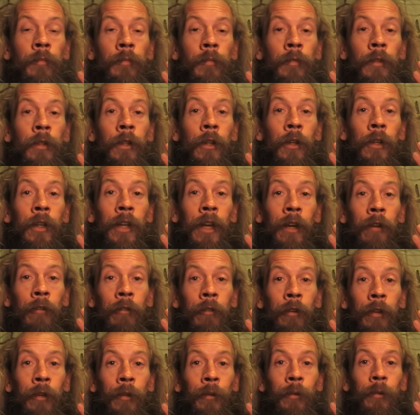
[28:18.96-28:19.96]
You gotta get
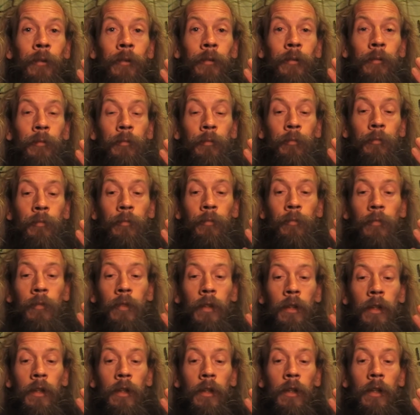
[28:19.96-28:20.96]
real.
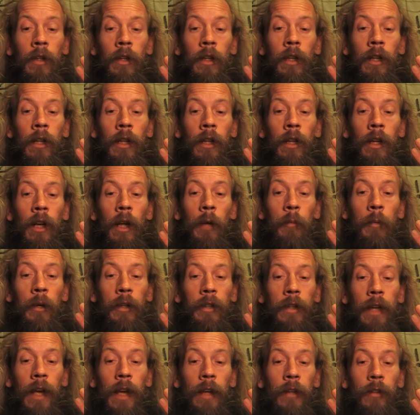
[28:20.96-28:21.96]
Like my
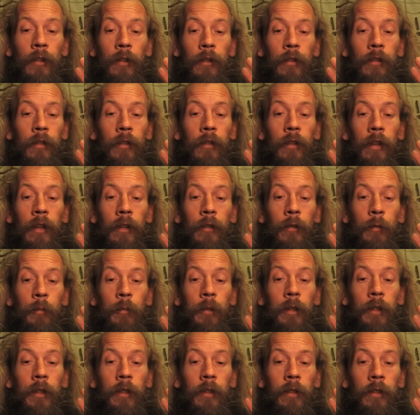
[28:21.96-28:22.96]
dad used to say to
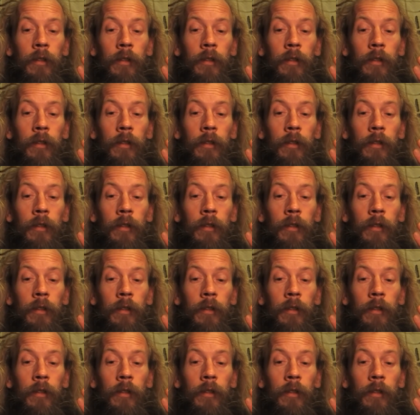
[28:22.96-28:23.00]
me,